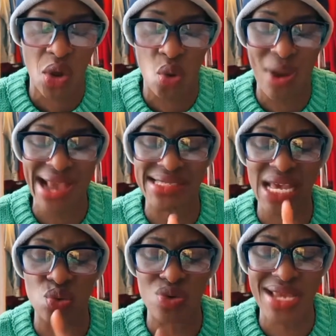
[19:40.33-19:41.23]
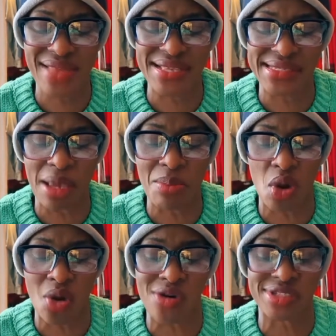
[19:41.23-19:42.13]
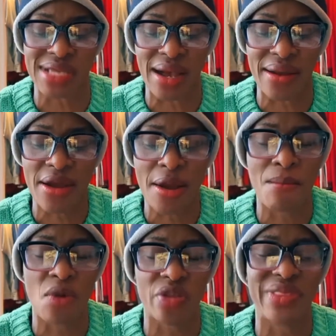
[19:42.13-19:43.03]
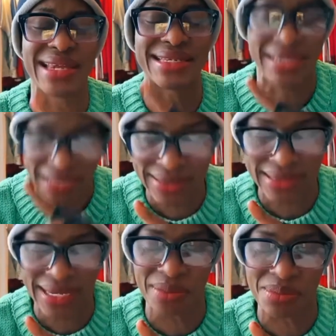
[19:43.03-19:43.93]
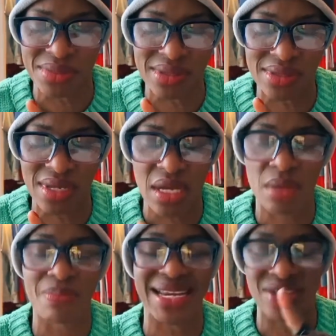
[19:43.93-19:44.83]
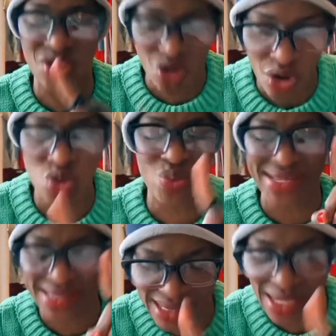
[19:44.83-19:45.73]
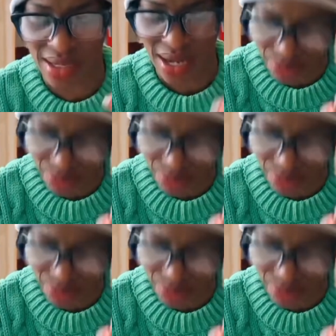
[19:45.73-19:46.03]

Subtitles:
Waweza rudia the same kosa more than 10 times, but God will still come to